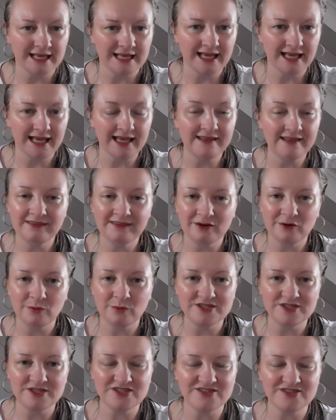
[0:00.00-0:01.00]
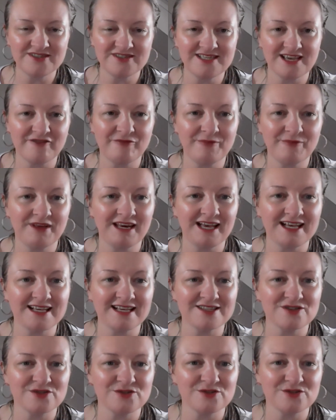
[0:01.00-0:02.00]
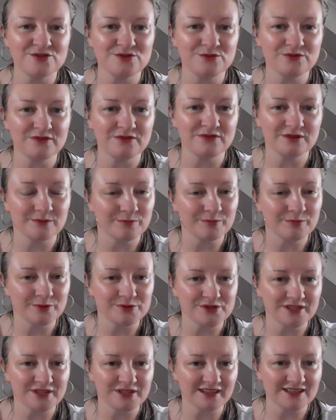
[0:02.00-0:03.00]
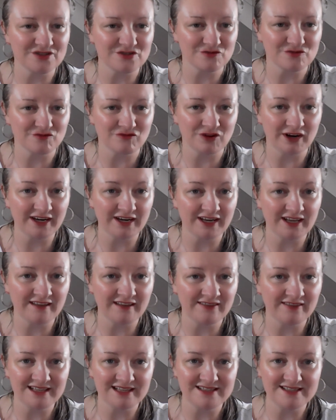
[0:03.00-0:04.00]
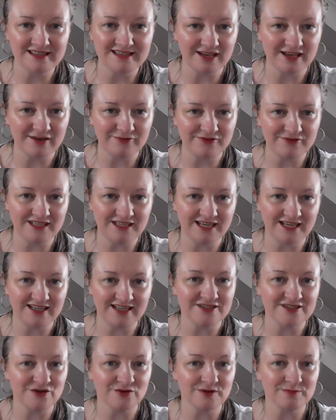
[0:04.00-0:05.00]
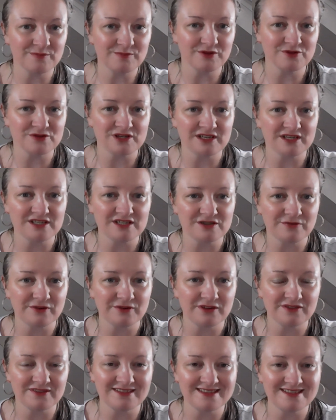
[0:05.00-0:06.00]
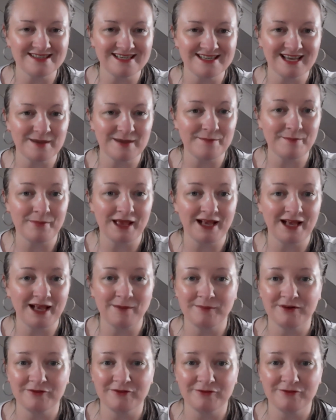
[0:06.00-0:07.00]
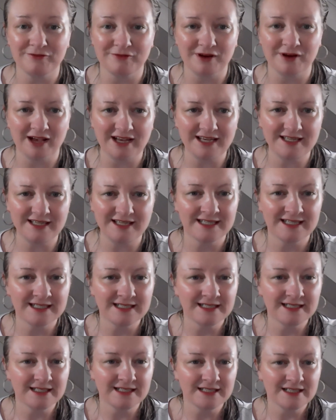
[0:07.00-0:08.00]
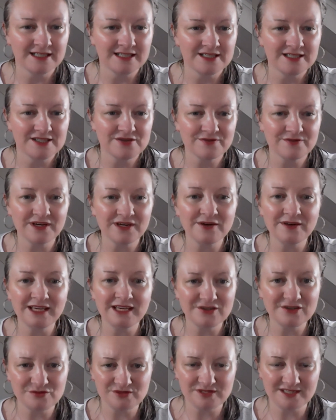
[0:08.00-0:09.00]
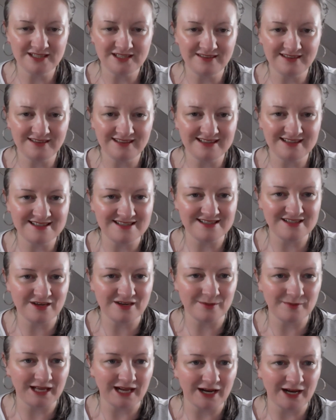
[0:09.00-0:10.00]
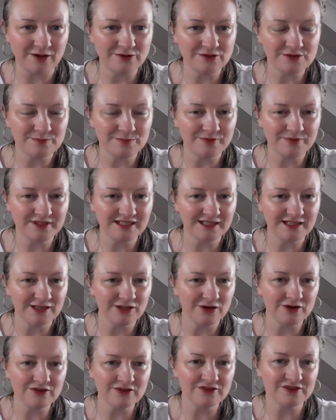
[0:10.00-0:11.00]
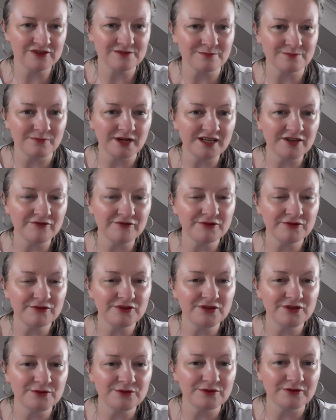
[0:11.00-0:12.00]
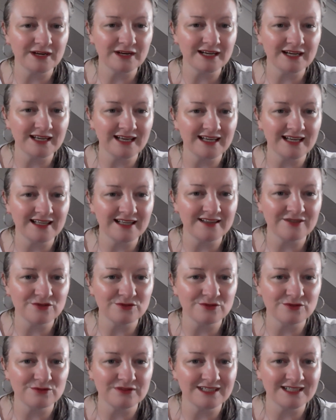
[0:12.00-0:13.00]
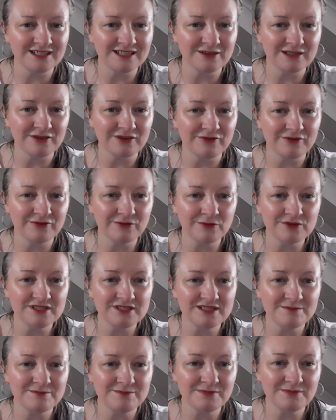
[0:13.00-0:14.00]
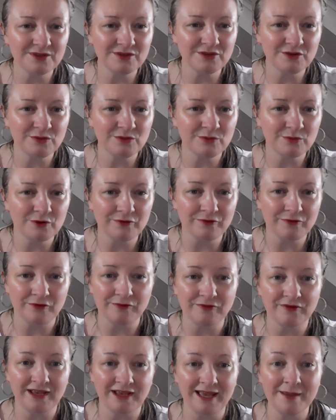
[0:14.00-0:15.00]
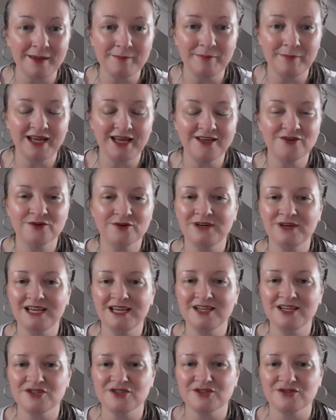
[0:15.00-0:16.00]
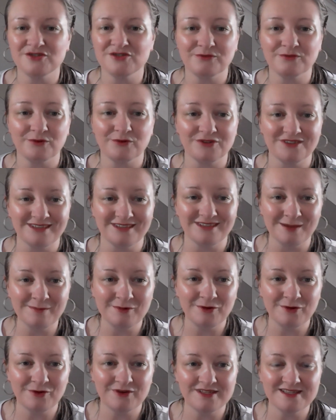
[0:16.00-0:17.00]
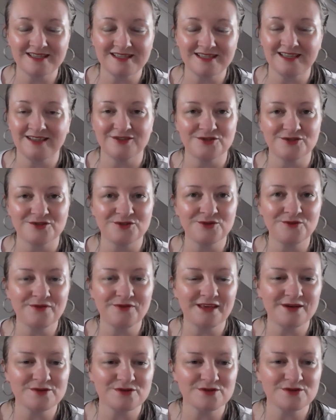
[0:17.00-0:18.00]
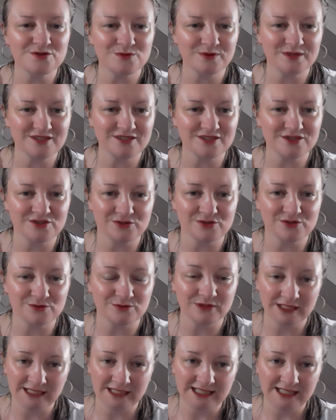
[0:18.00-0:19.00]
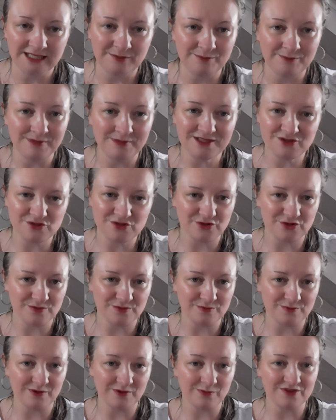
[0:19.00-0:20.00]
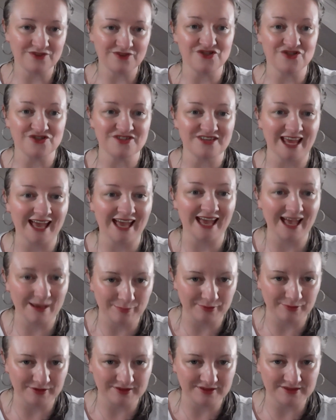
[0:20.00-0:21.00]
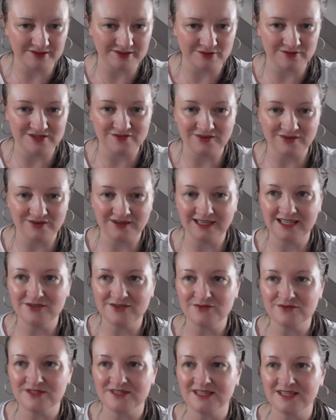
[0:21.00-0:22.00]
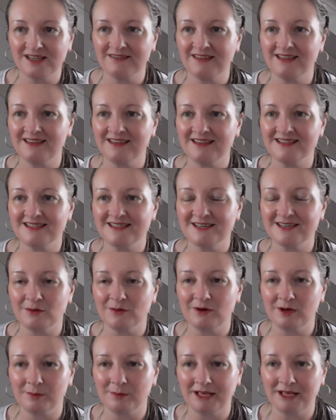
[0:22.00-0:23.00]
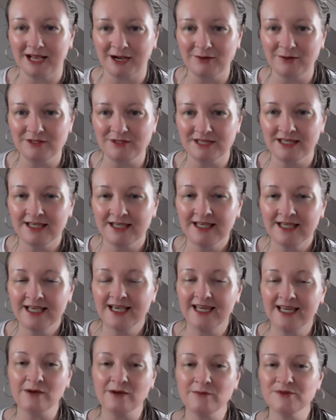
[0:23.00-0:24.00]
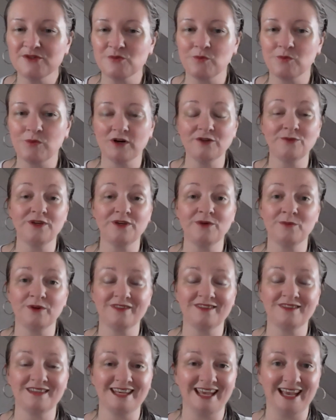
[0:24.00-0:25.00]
And questions have been asked to the person that's running this FTX crypto slush fund, Sam Bankman-Fried. It's very interesting that this is coming out, but it laundered money for the Ukraine into nearly 40 million worth of campaign donations for Democrats in the 2022 midterm, well, what just happened. So it's very interesting that this is now coming out. And I was wondering what the